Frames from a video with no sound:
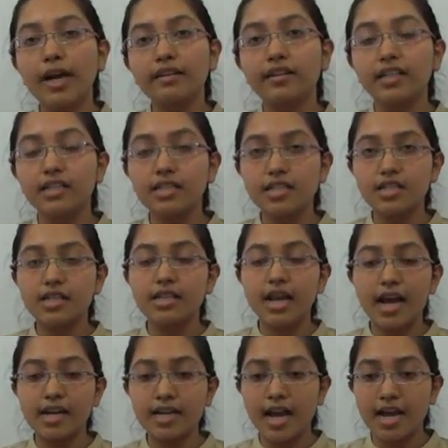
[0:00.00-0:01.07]
agriculture
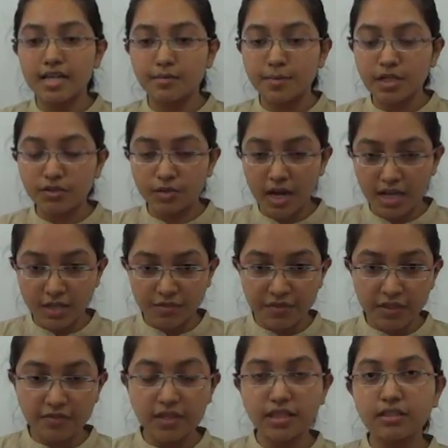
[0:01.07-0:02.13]
land has been
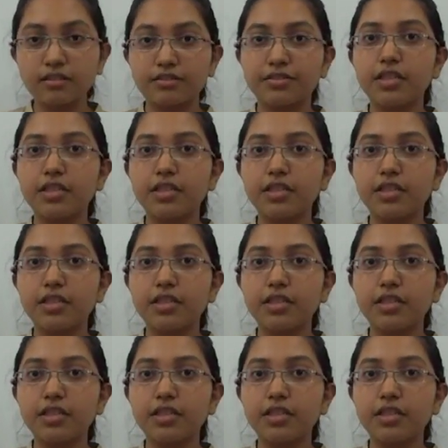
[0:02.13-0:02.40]
transferred within